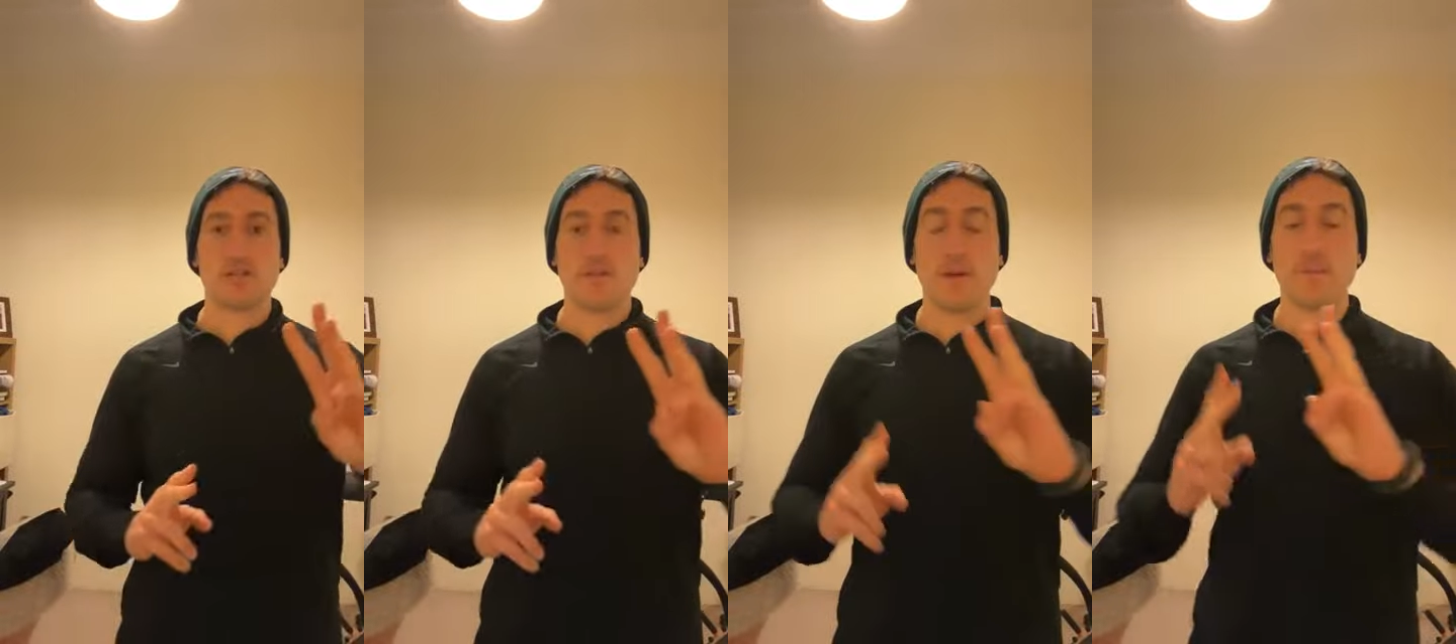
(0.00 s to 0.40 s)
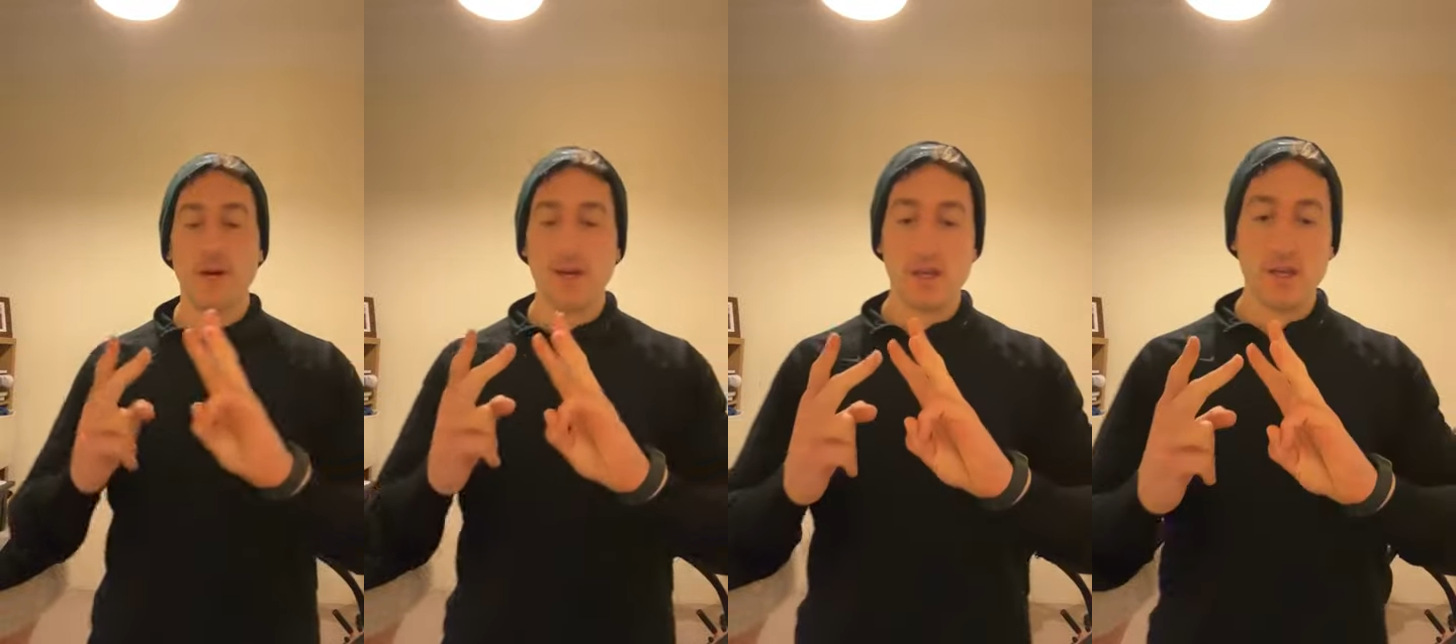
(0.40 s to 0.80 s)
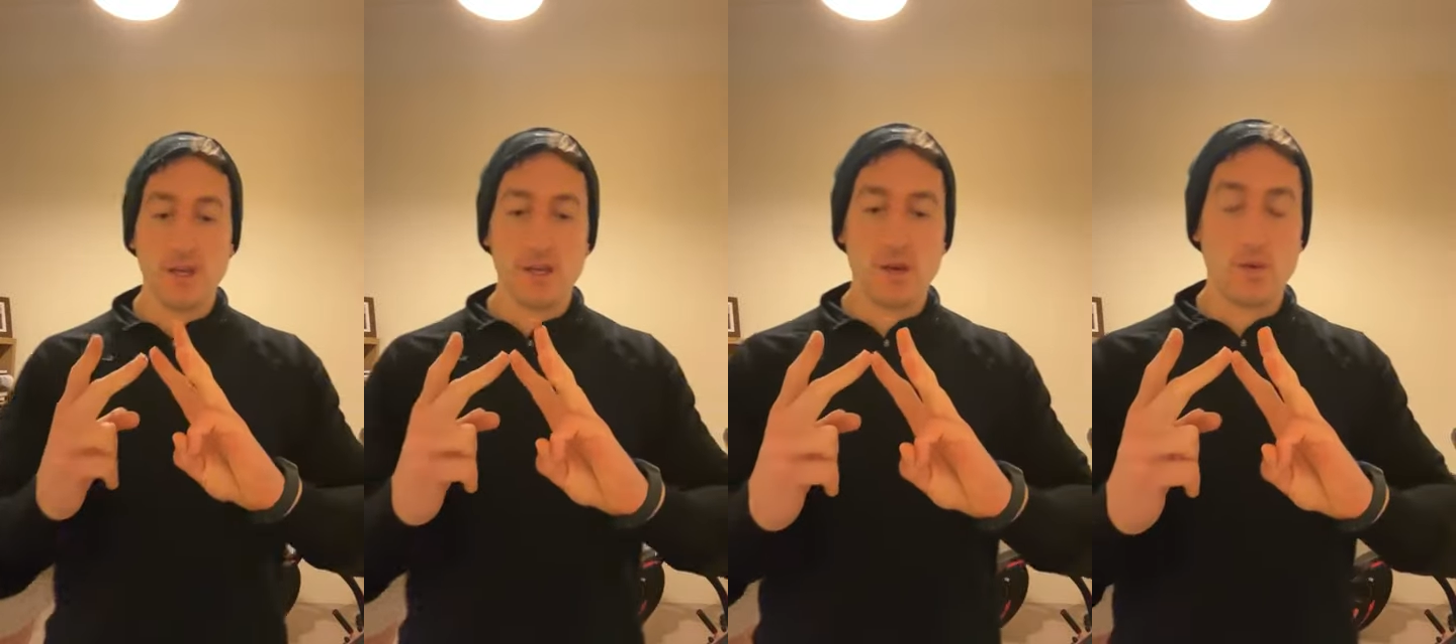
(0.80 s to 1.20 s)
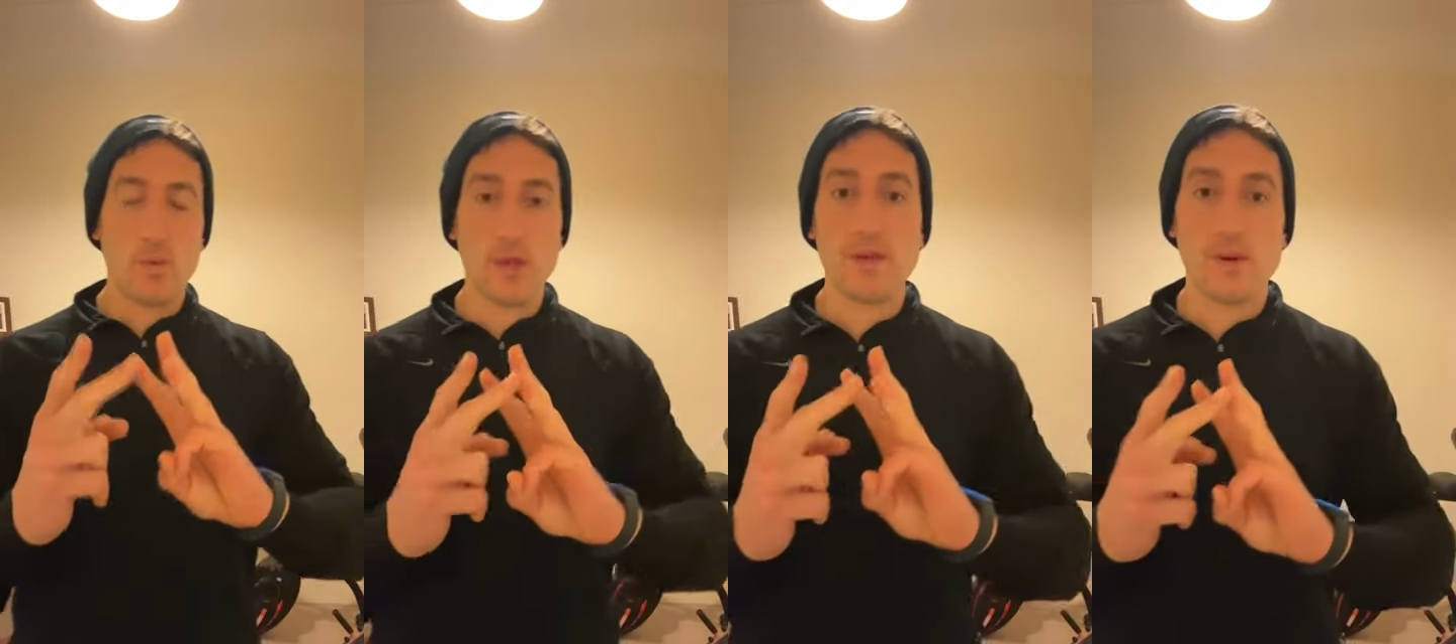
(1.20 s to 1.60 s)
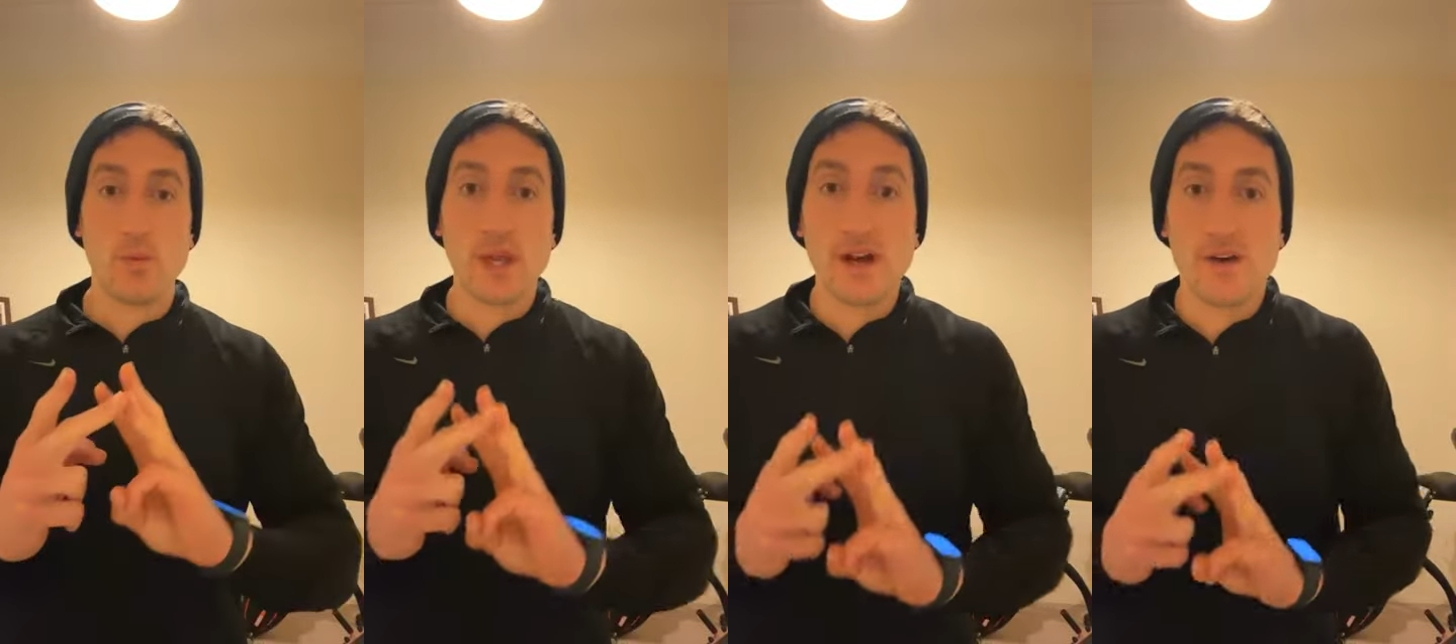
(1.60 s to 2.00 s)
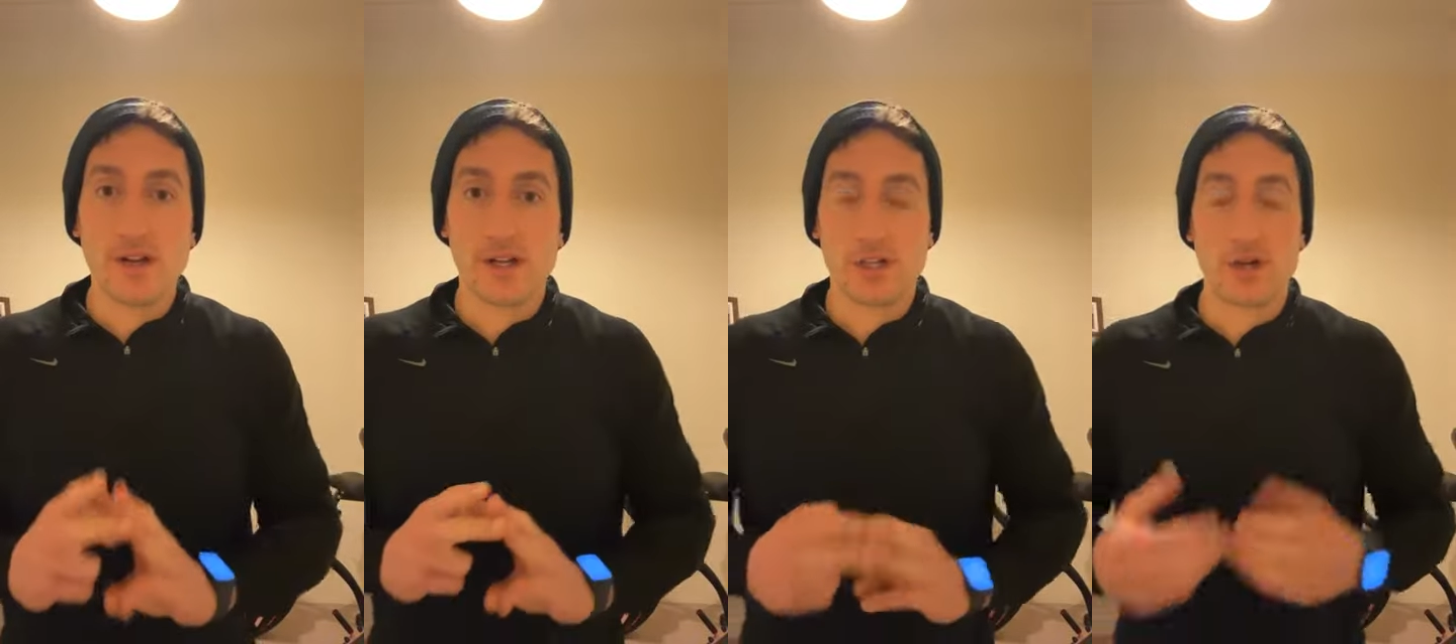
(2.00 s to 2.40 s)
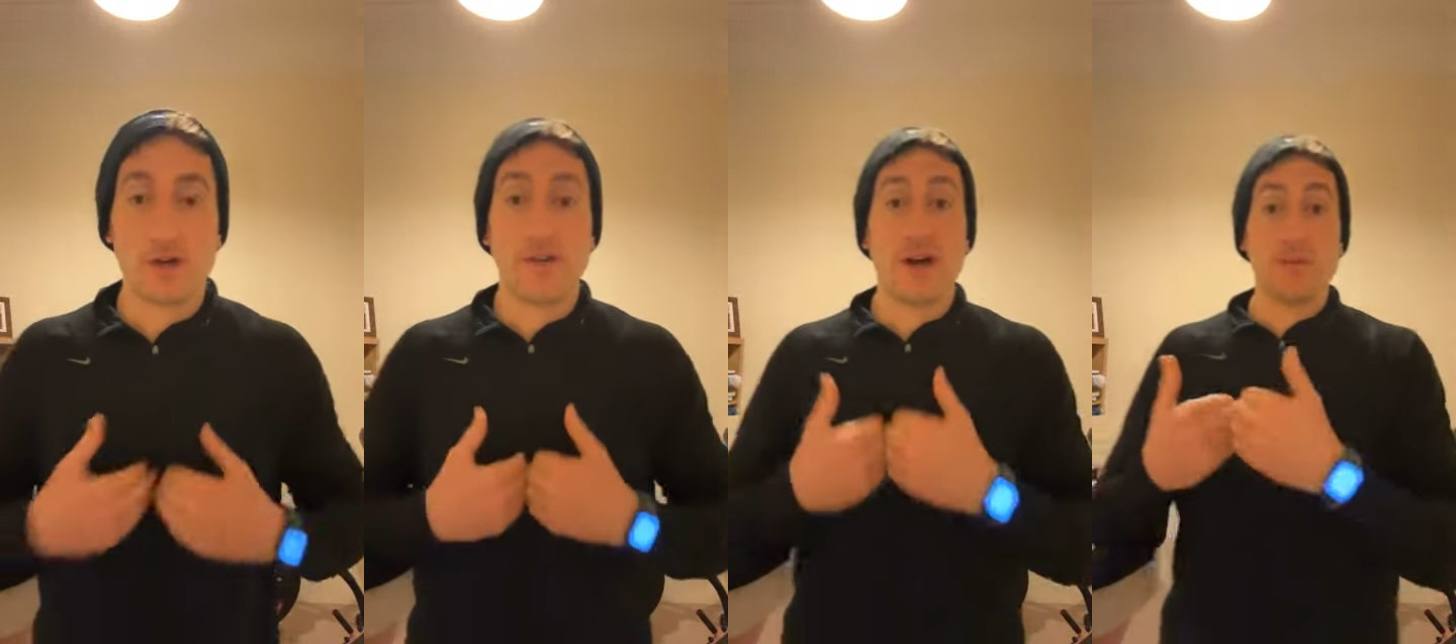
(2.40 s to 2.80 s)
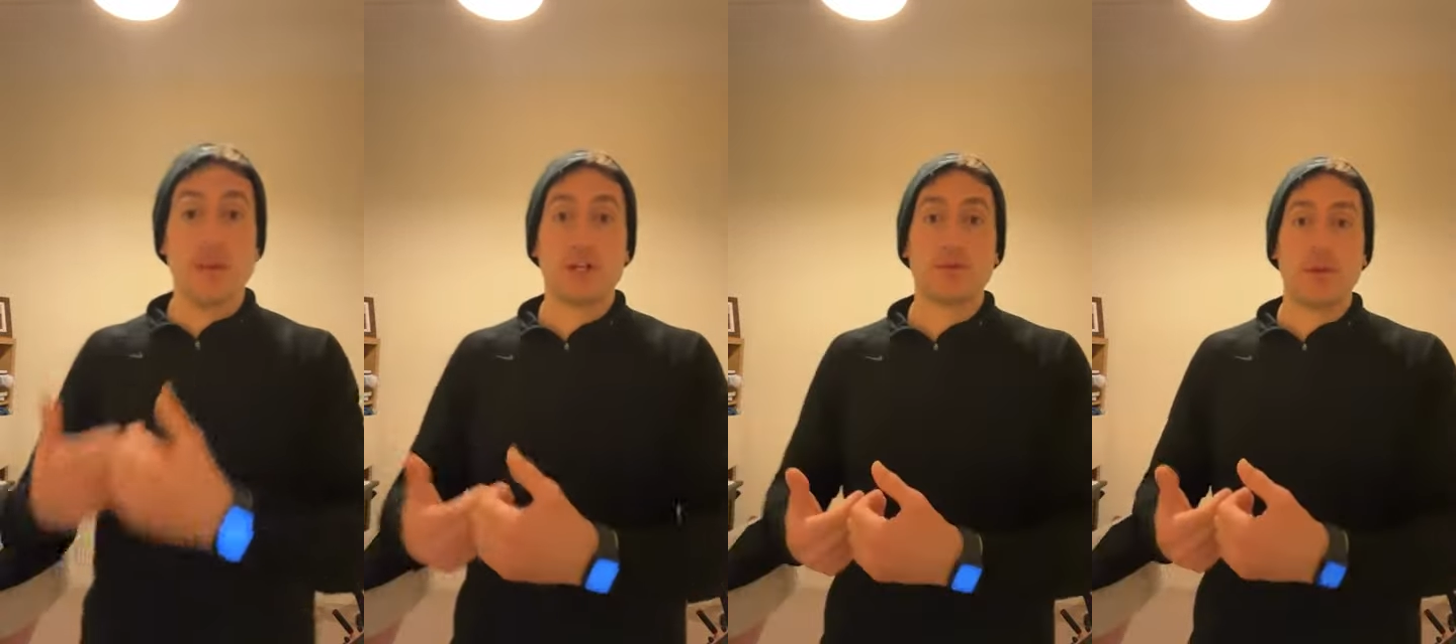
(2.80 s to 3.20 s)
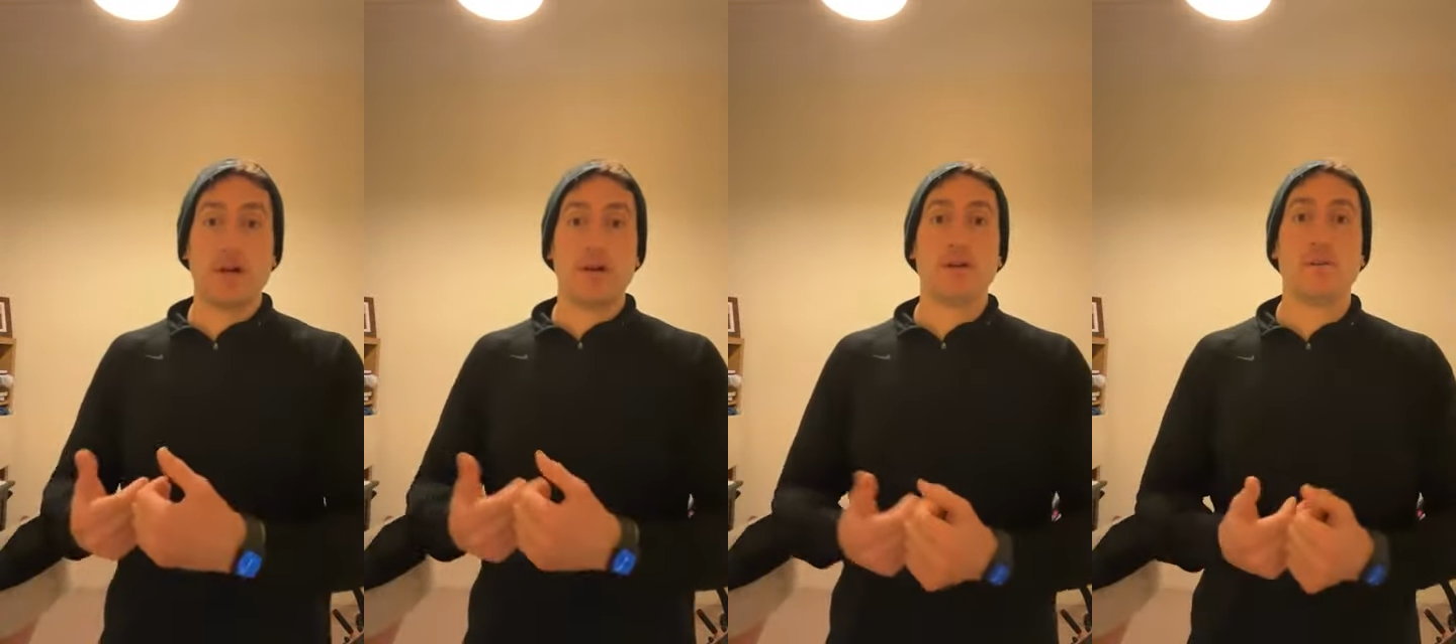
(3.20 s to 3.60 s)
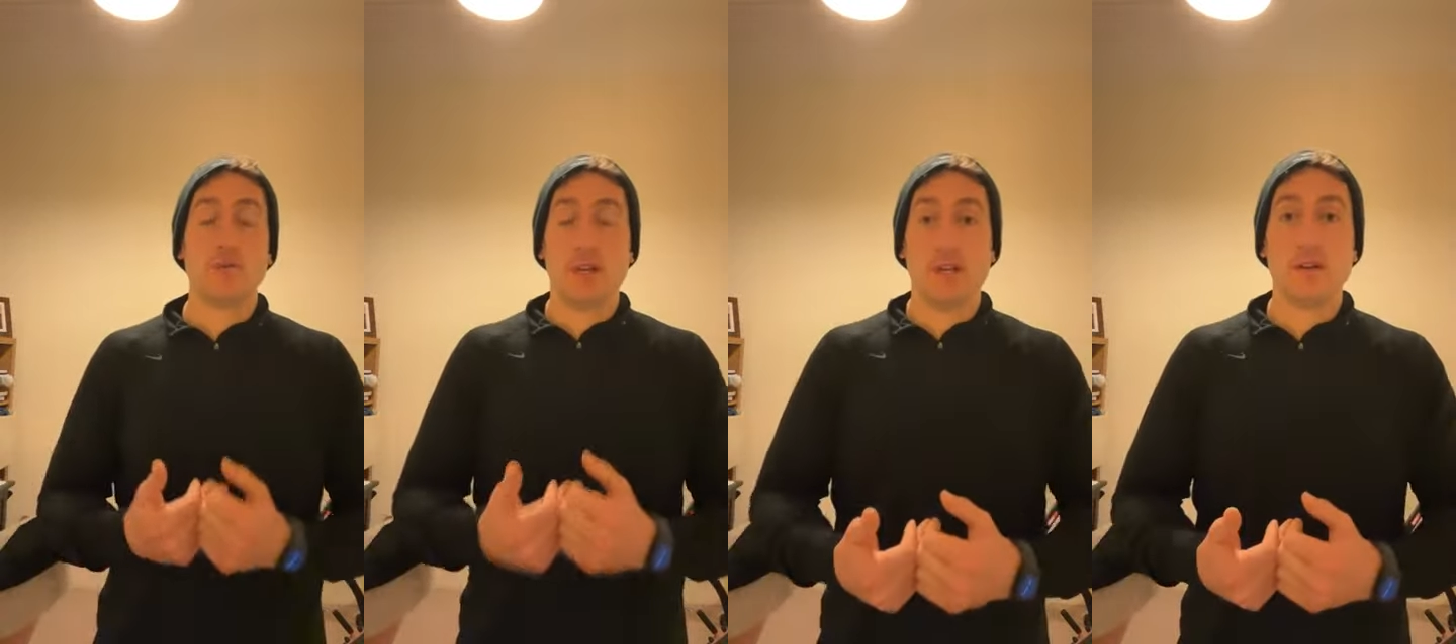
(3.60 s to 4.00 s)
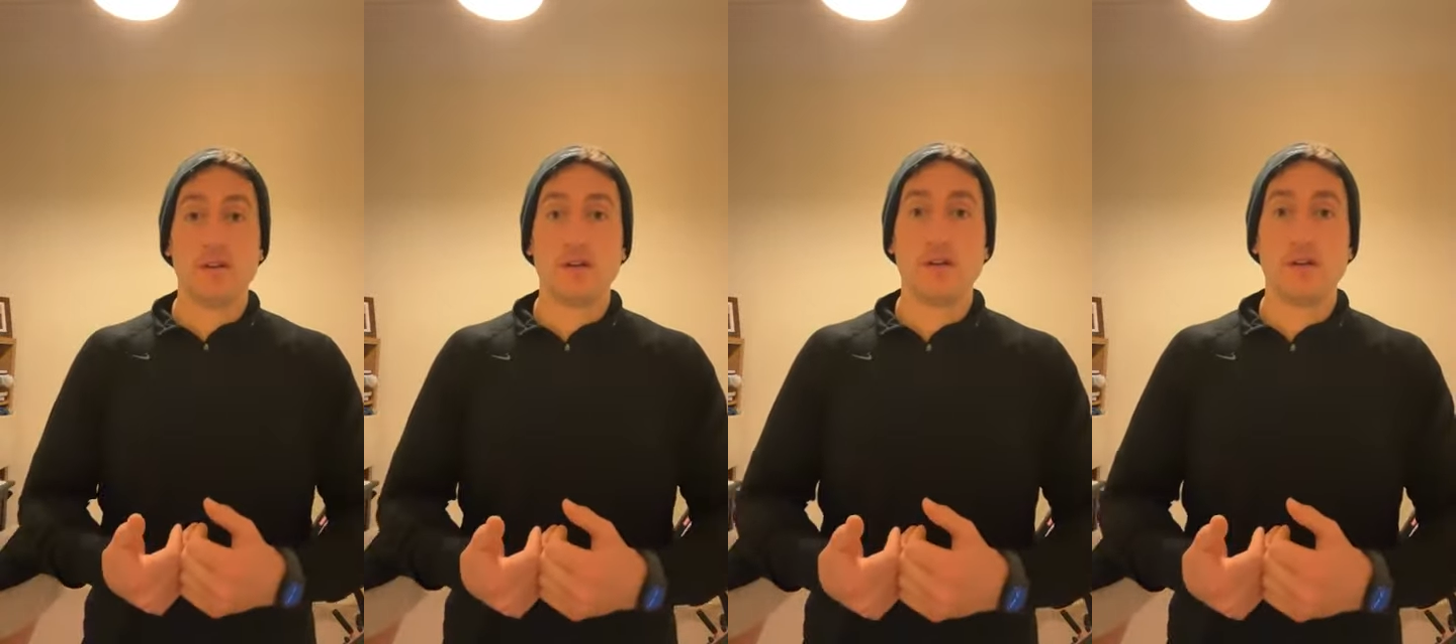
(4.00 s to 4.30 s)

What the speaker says: Remember, we are in control of how much we eat.